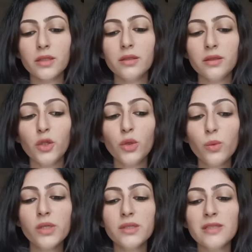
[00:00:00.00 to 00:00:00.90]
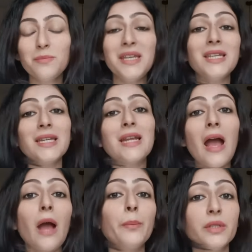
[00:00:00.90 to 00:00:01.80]
the universe is making it
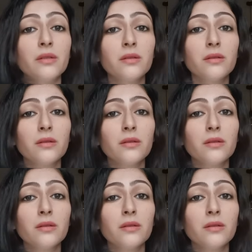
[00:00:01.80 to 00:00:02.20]
happen.